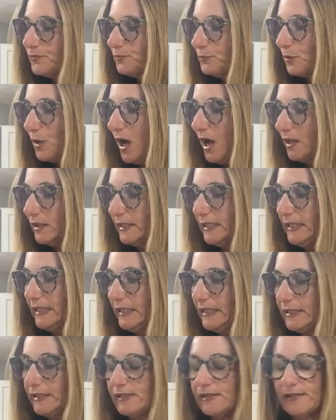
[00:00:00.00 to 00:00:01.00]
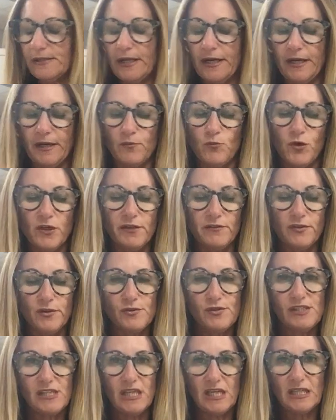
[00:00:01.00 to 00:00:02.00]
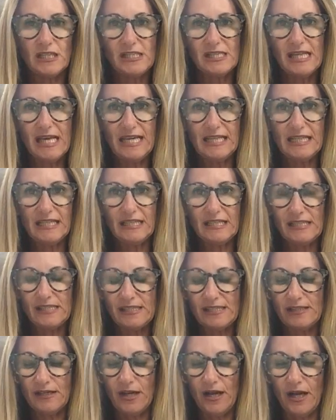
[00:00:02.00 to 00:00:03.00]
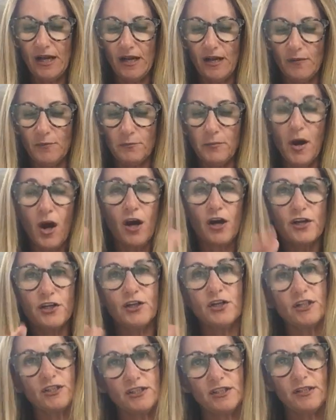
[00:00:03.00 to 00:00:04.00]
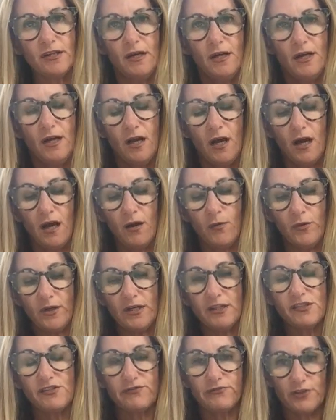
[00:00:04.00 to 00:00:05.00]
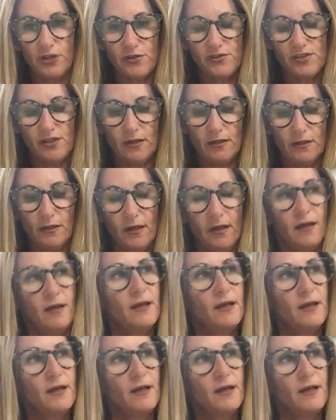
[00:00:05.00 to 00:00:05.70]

Broccoli is one of those things that is par cooked when it's frozen.